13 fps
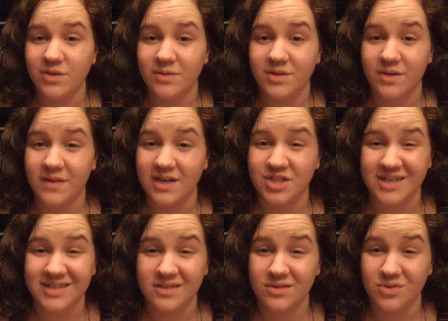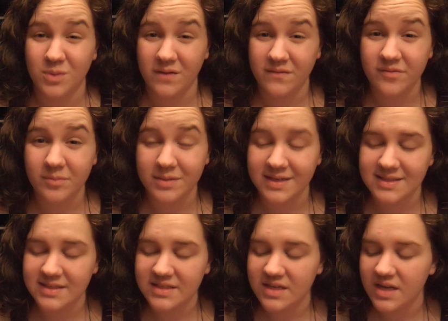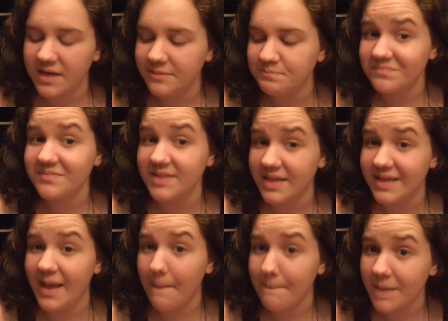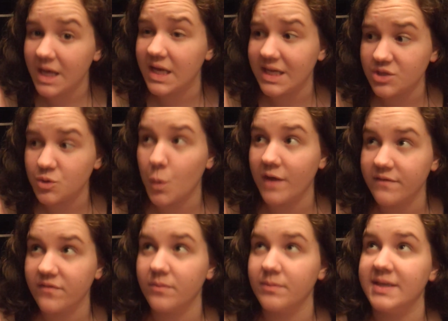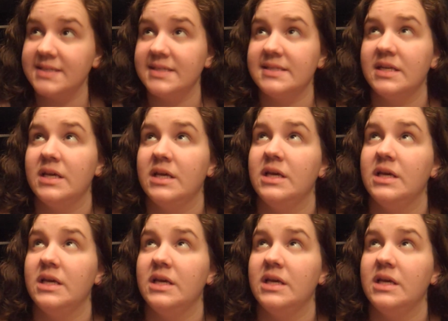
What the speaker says: you would know that I checked into 12 different places today. Yep, 12 different places.